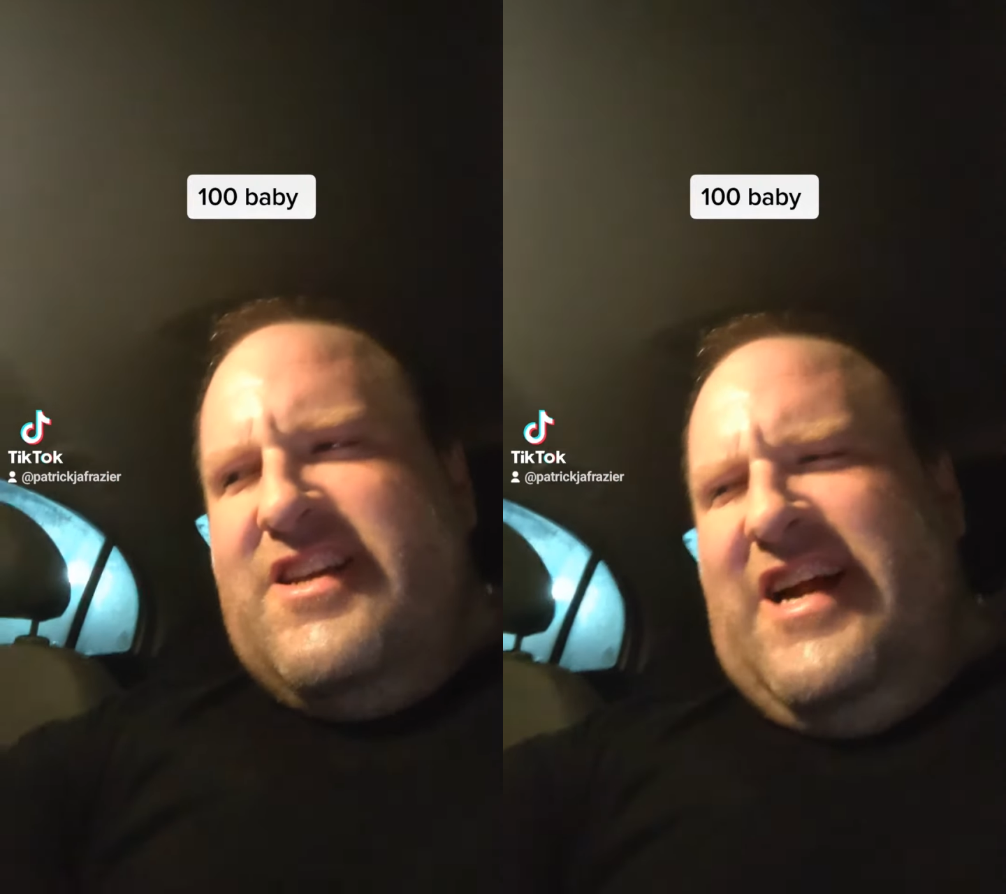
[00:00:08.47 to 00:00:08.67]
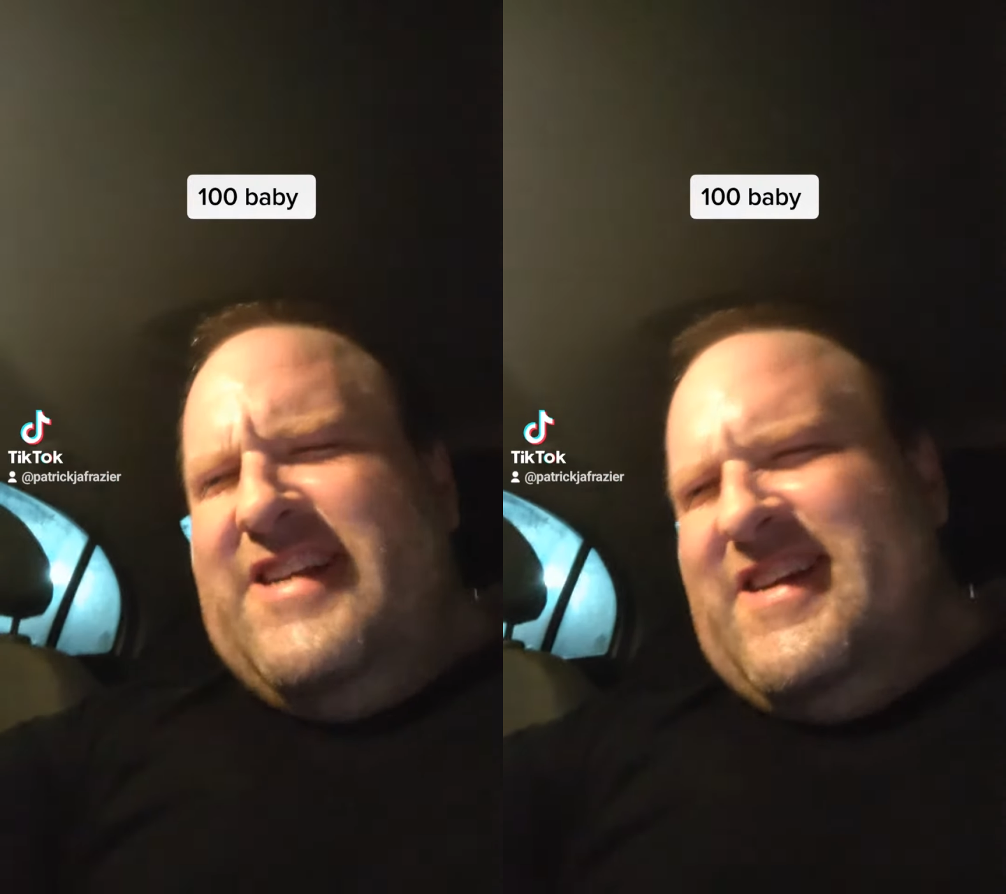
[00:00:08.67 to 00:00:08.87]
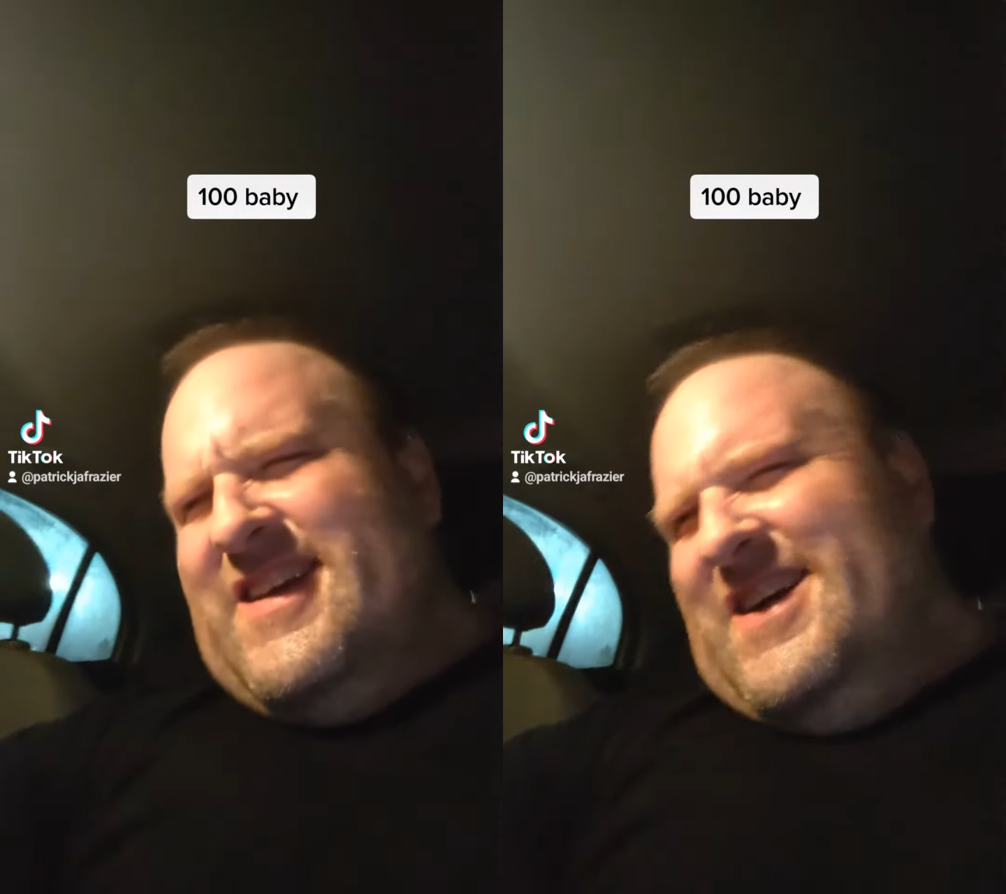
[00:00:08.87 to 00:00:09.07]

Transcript: You know, I took